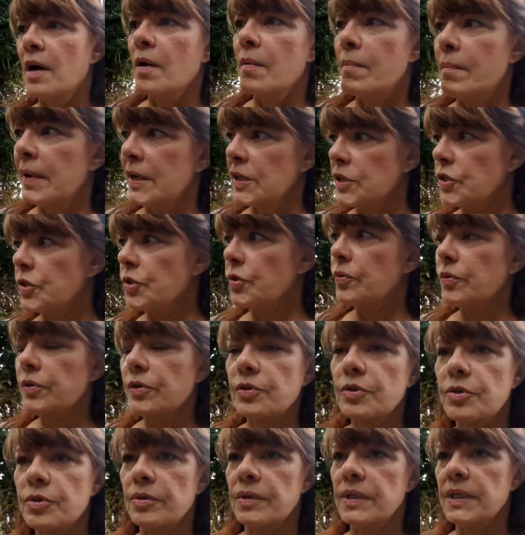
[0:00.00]
much
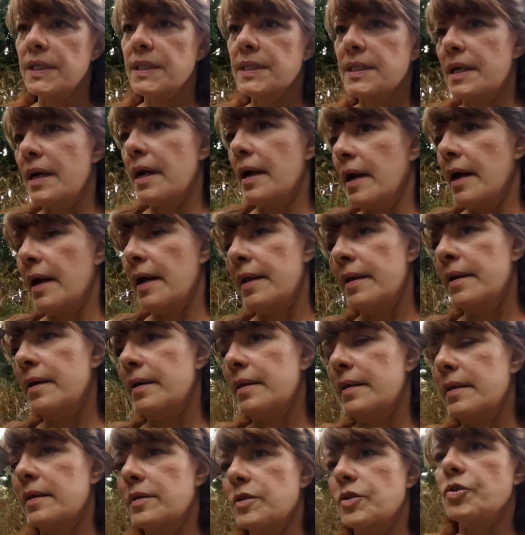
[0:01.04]
shorter trees and
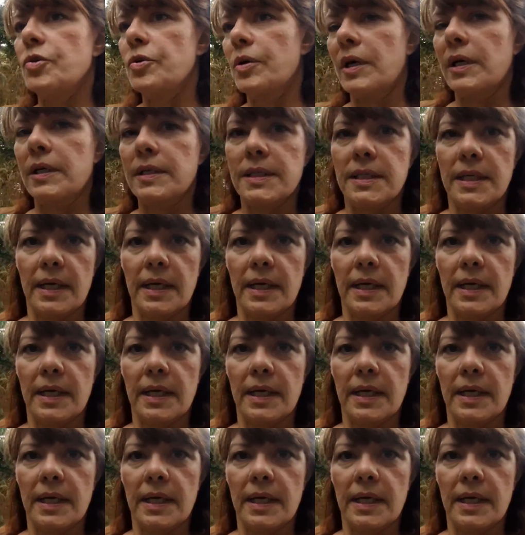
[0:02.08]
the trucks